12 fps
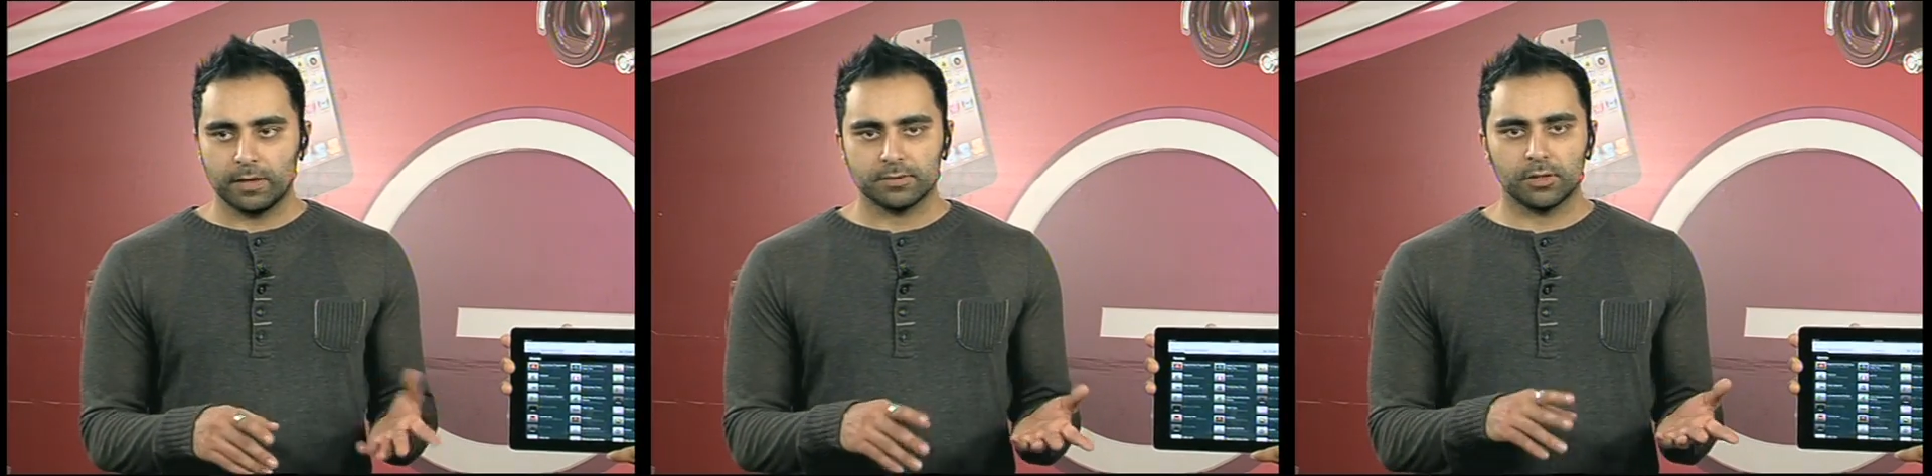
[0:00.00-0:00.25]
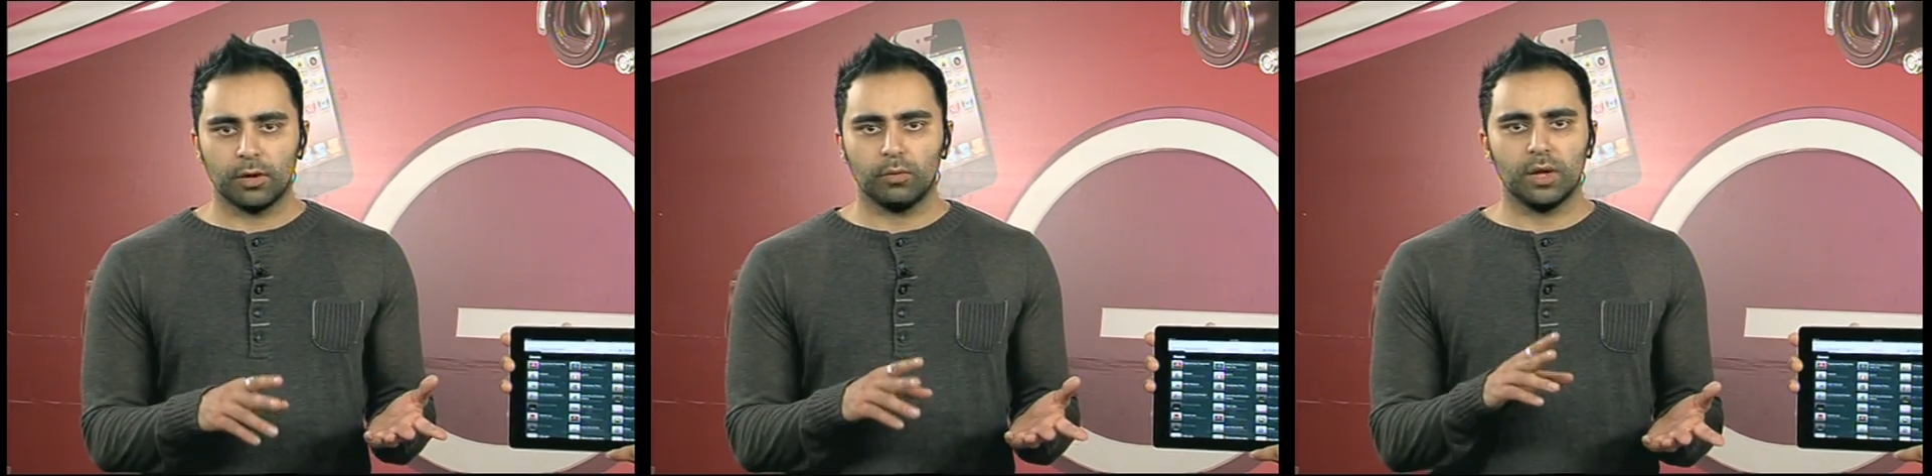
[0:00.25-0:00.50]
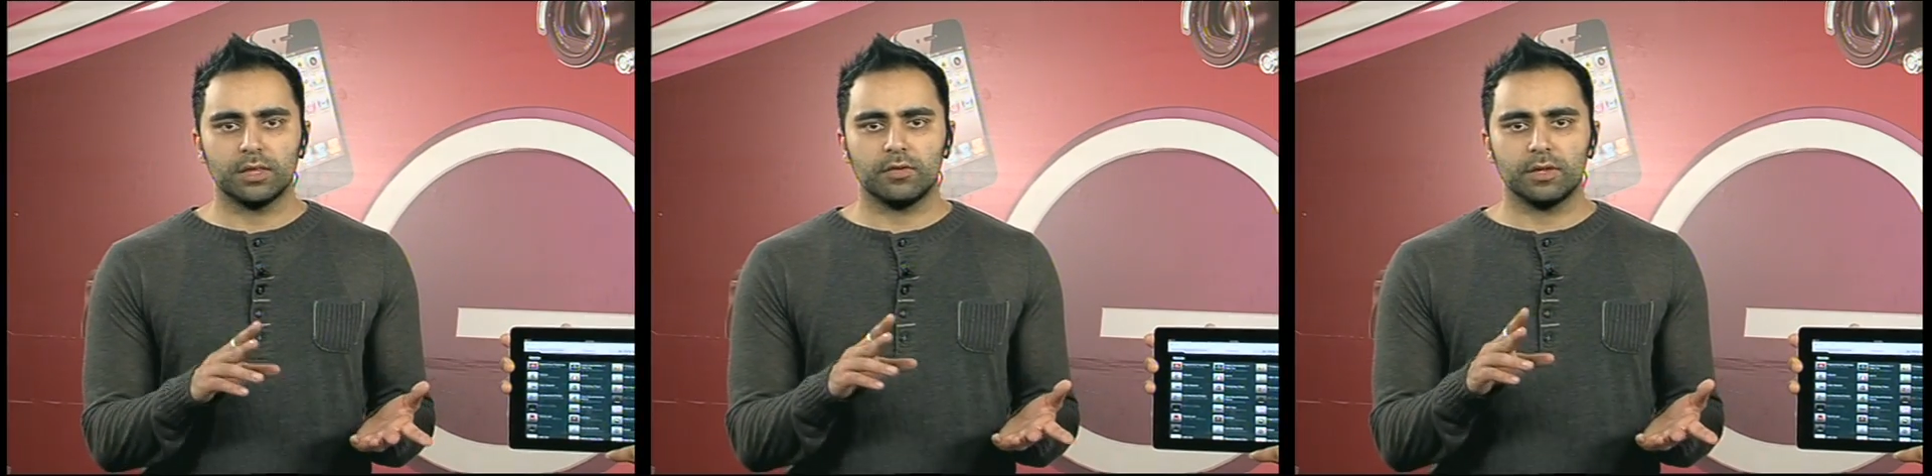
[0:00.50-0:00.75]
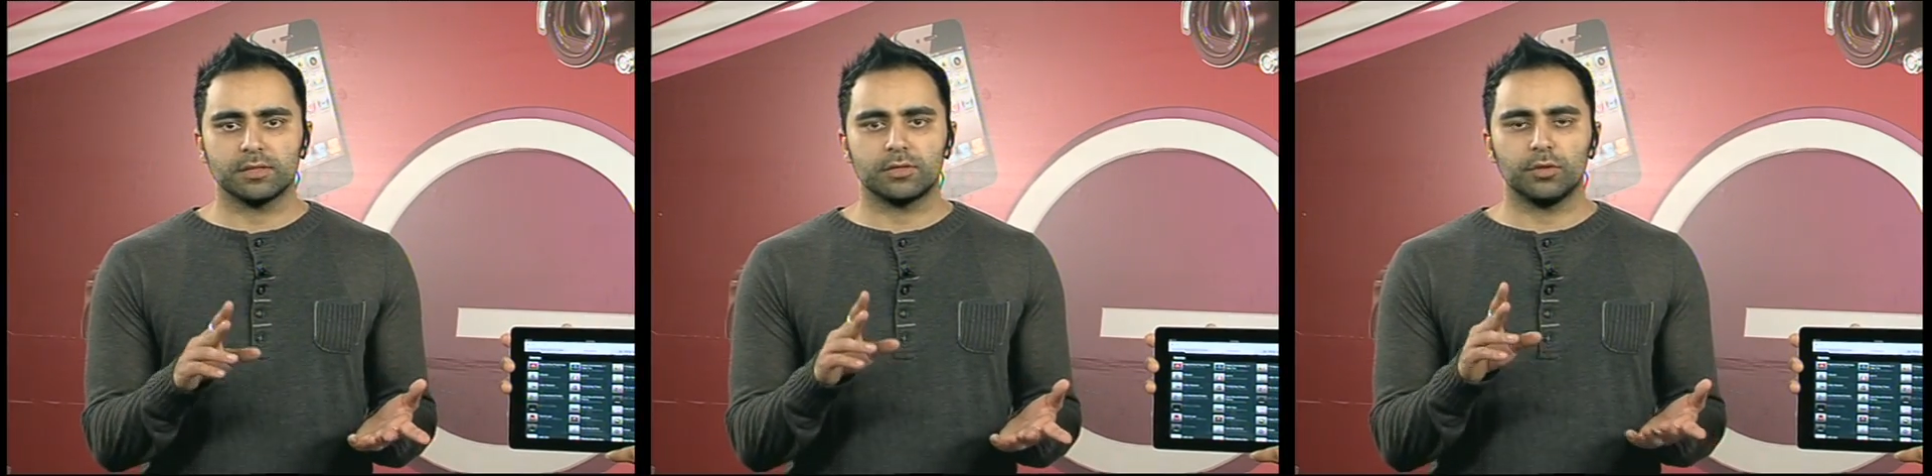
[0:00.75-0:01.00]
So whether
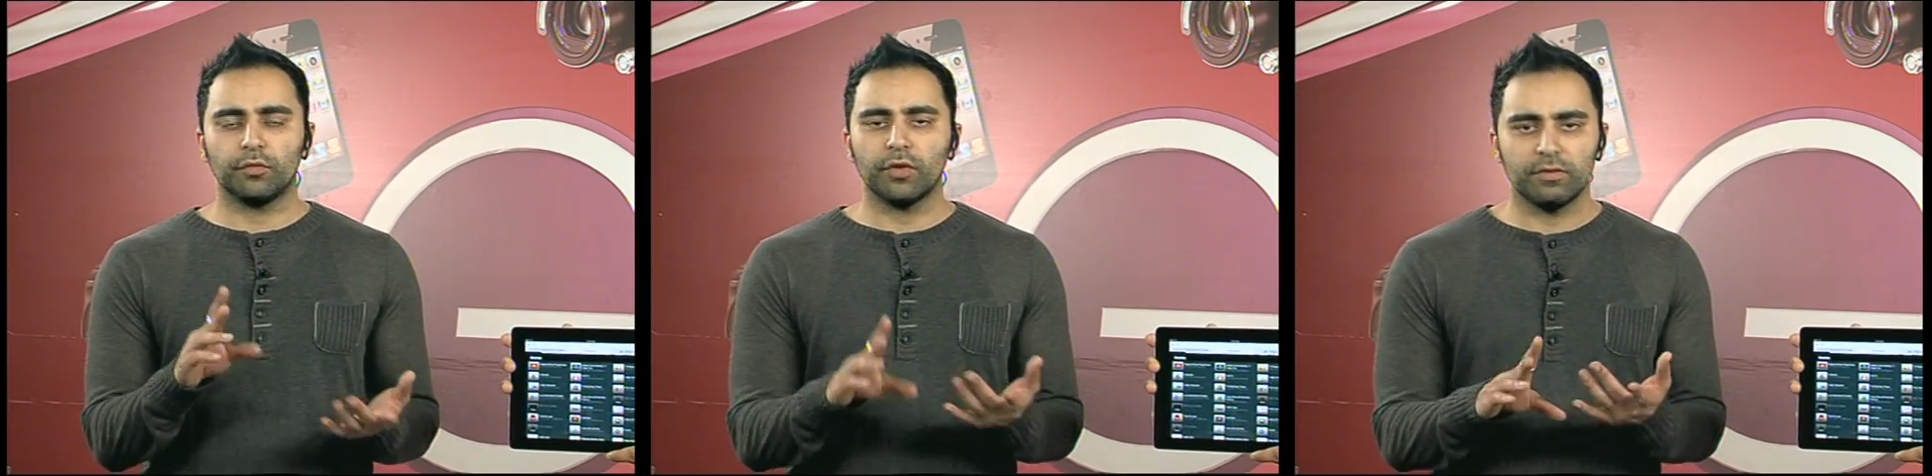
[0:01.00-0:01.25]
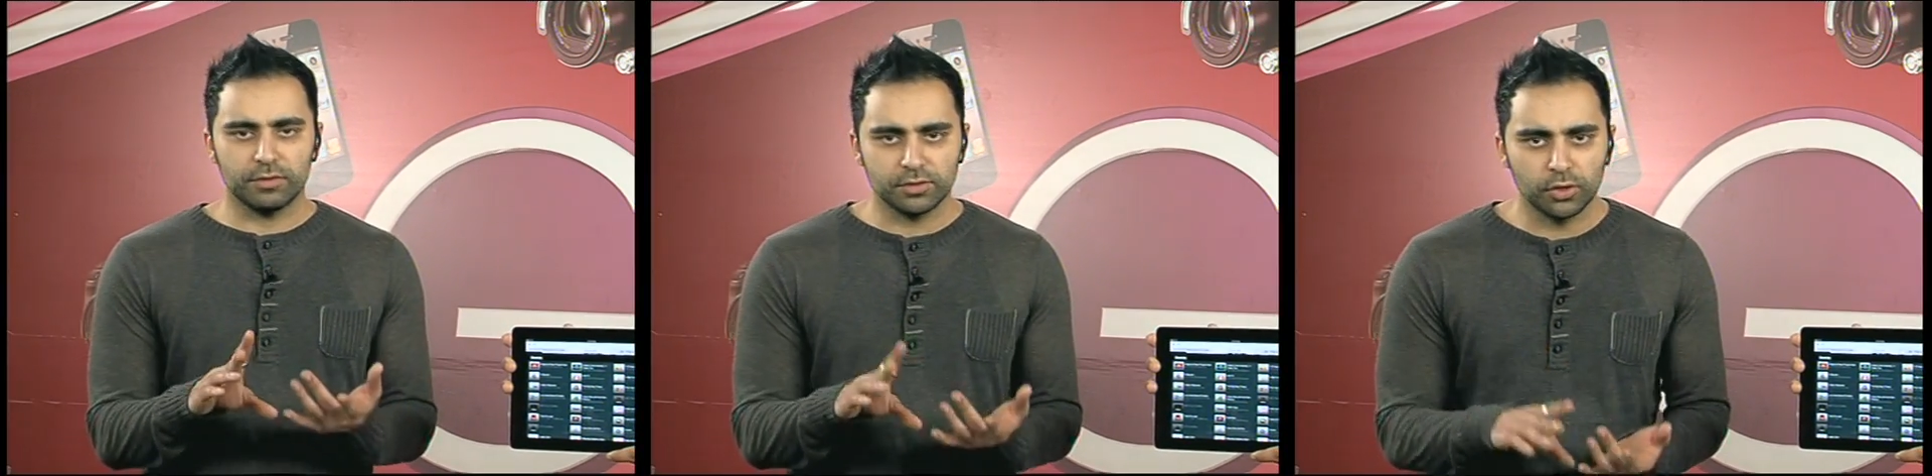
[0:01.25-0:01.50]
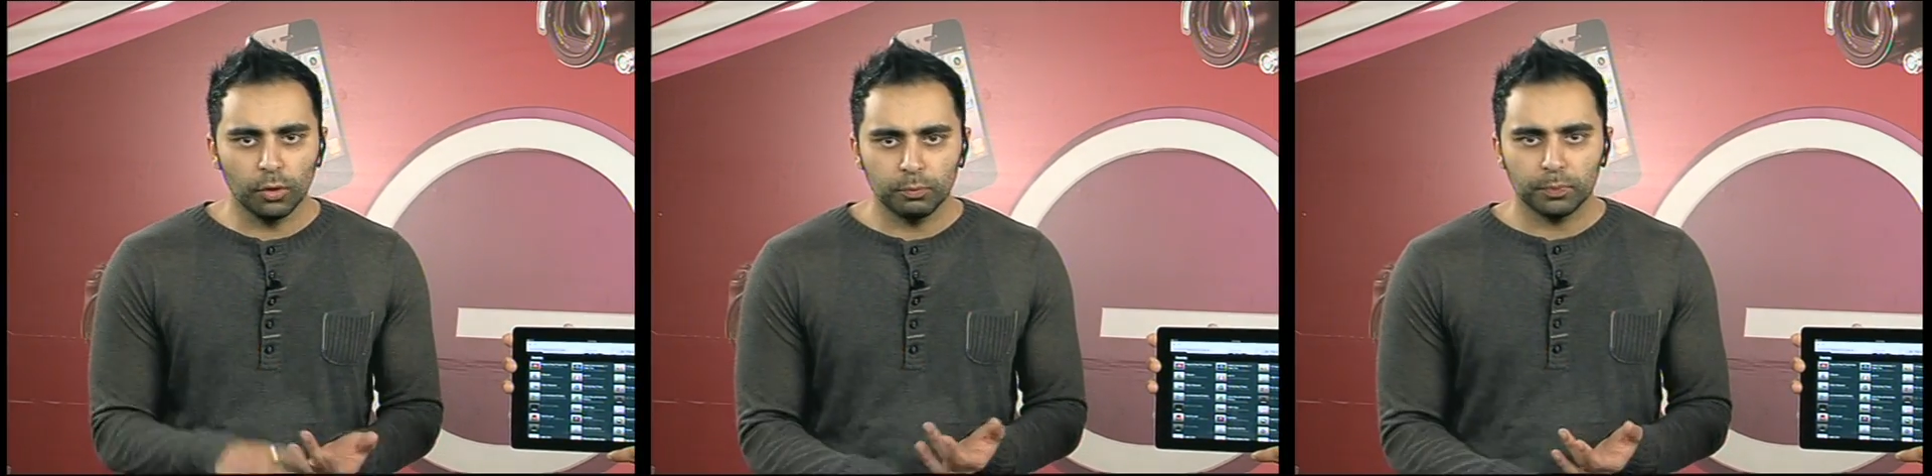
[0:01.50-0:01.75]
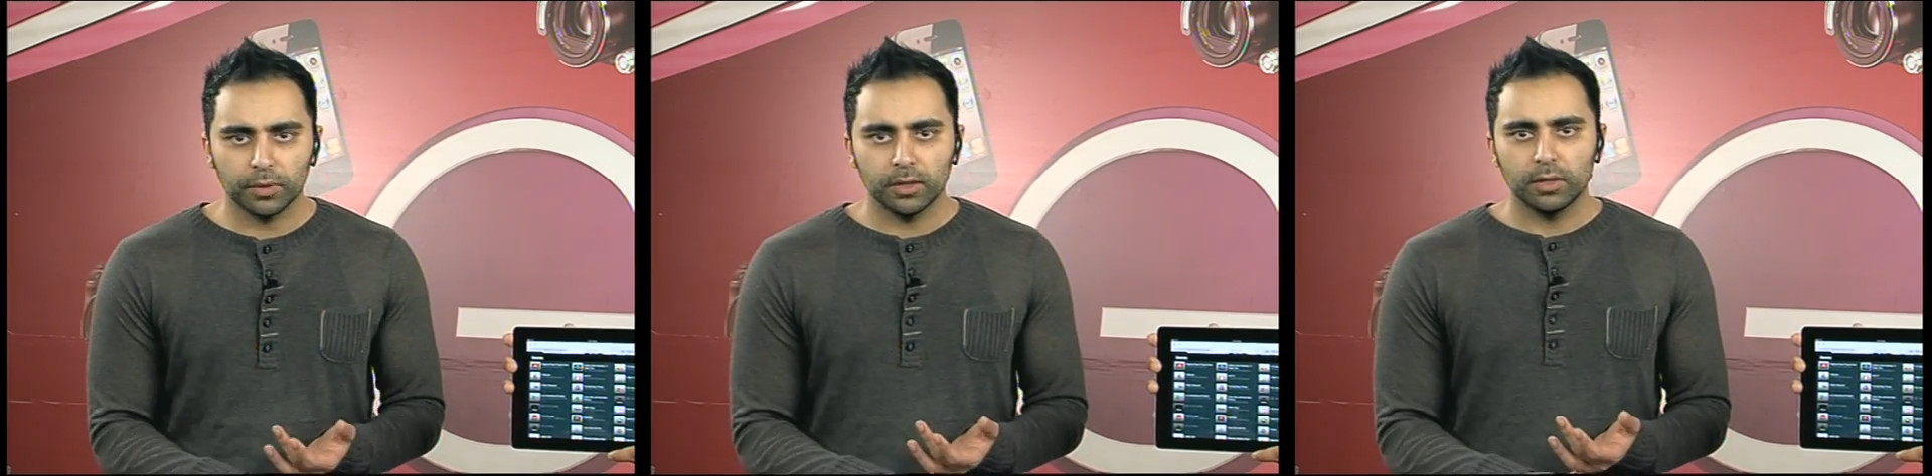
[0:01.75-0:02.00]
it's your favorite
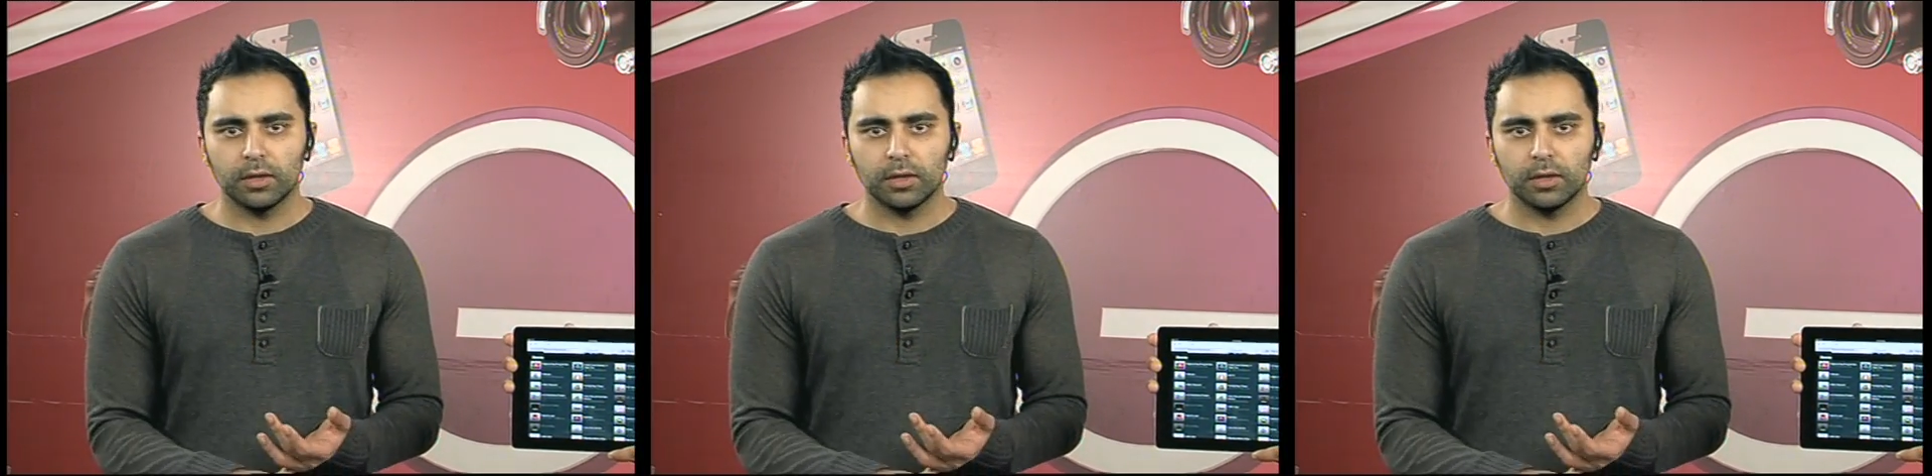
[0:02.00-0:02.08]
soap,